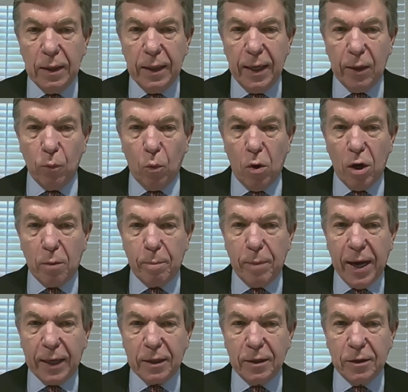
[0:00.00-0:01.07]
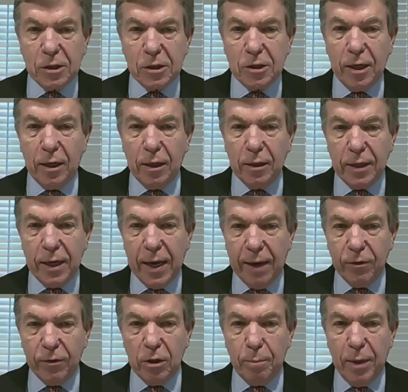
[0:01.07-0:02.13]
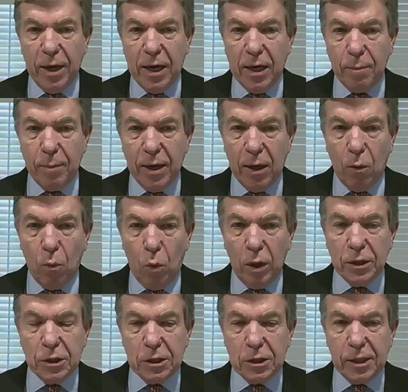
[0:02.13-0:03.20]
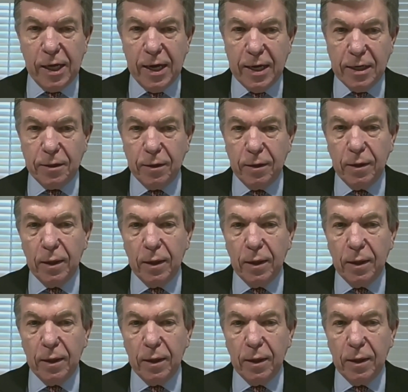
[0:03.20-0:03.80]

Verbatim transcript: had walked back to the Senate to have a debate about one state.